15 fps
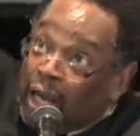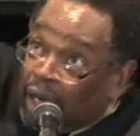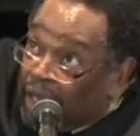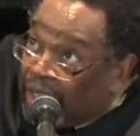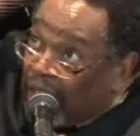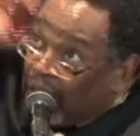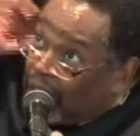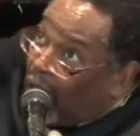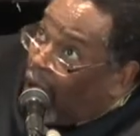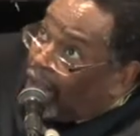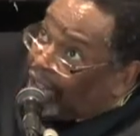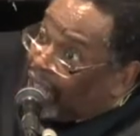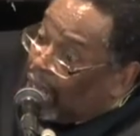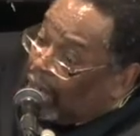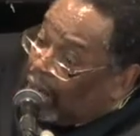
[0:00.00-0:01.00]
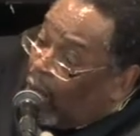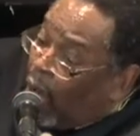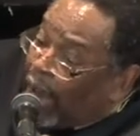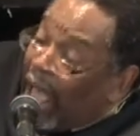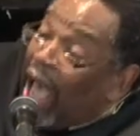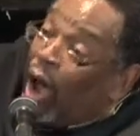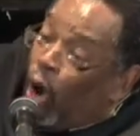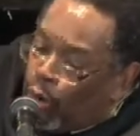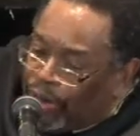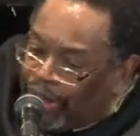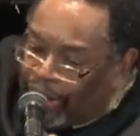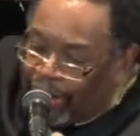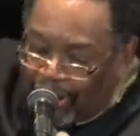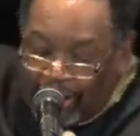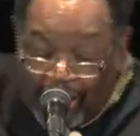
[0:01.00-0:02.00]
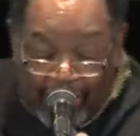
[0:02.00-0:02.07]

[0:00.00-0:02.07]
owe. Look at God and say, Lord, I owe you.